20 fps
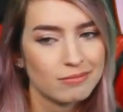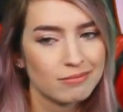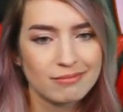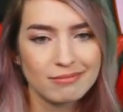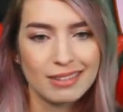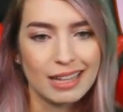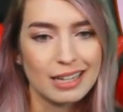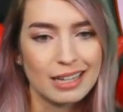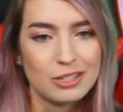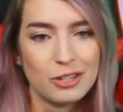
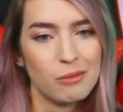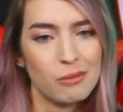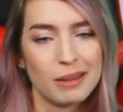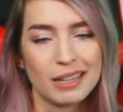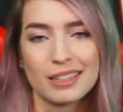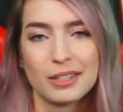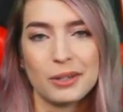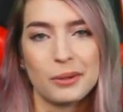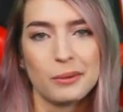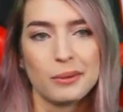I don't make
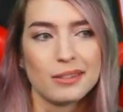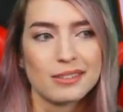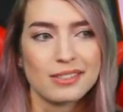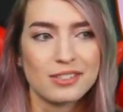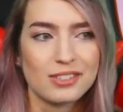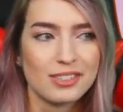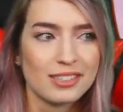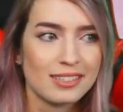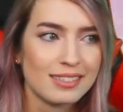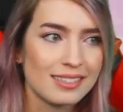the rules.
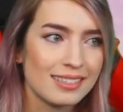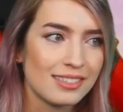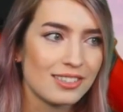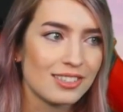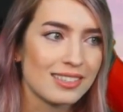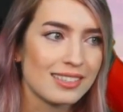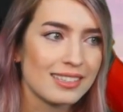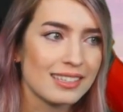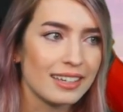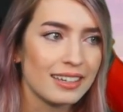It's
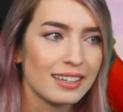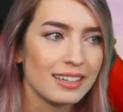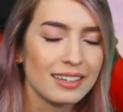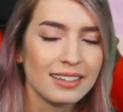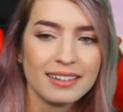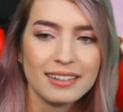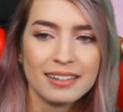just stating.